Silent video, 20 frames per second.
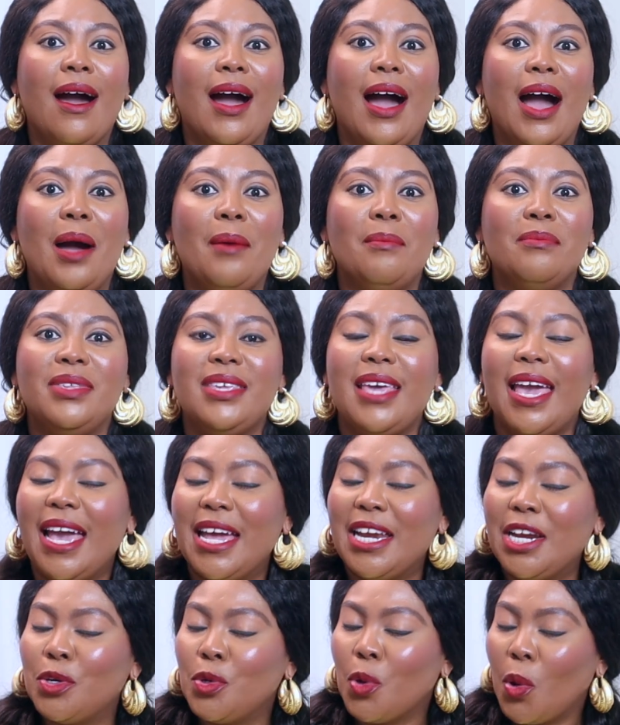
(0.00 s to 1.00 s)

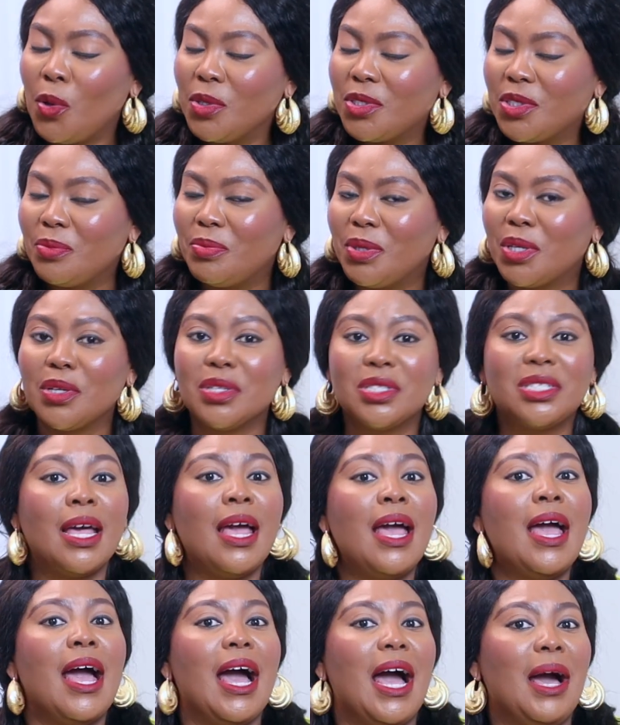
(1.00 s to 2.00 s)
Yeah, and also because
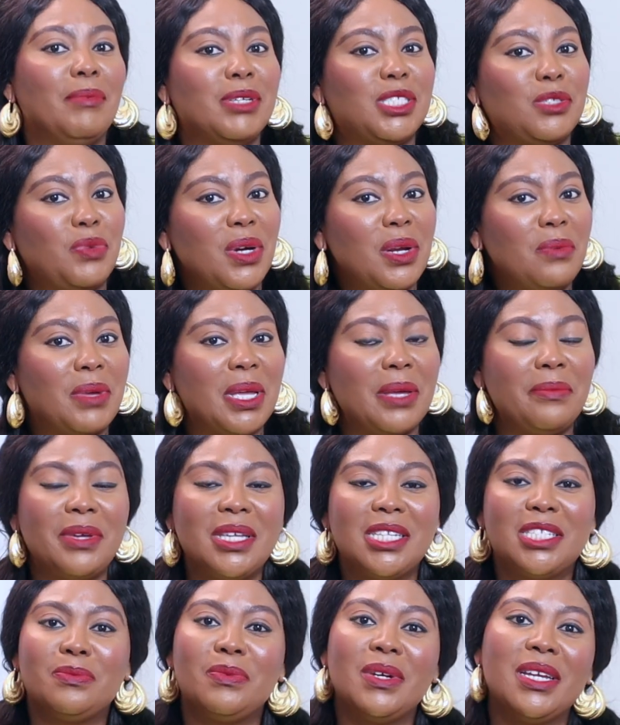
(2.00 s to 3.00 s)
I'm a spring
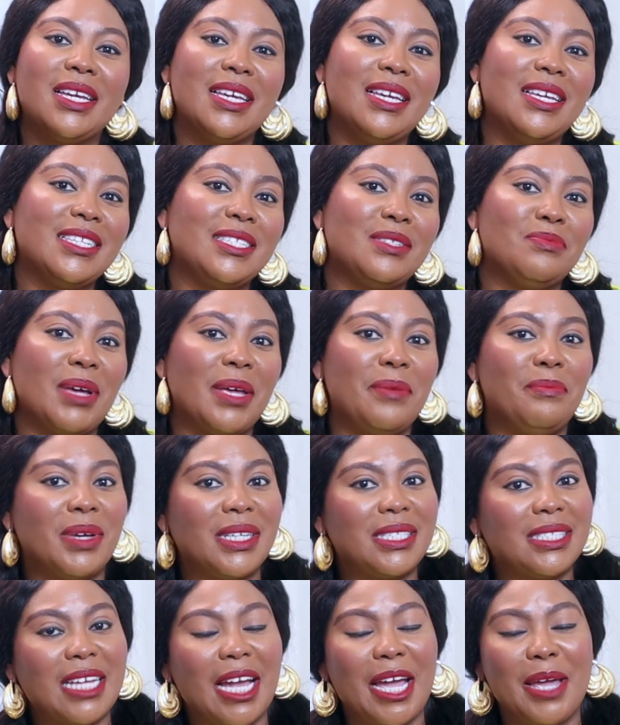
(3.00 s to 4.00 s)
baby, spring is my
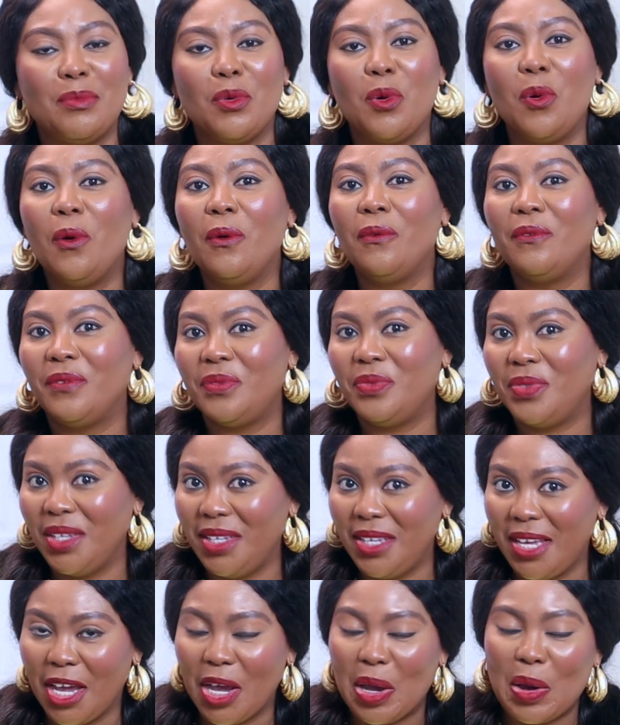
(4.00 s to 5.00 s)
best time of
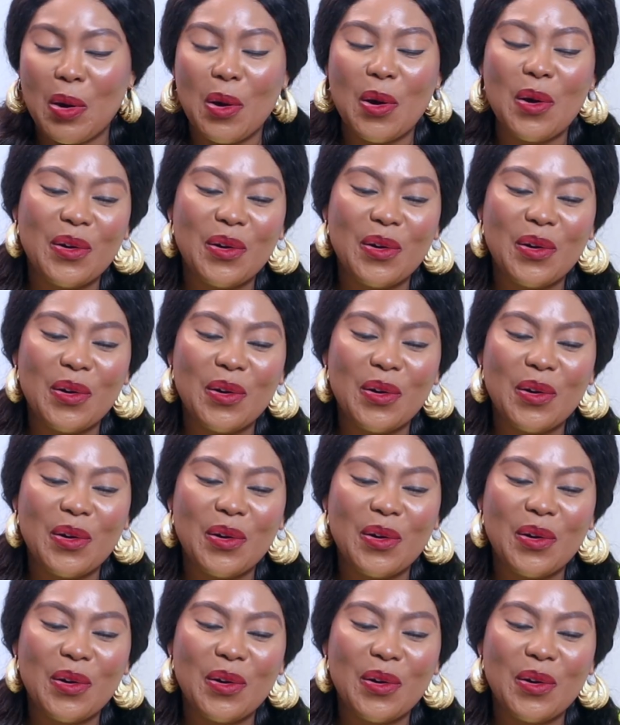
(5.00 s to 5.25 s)
the year.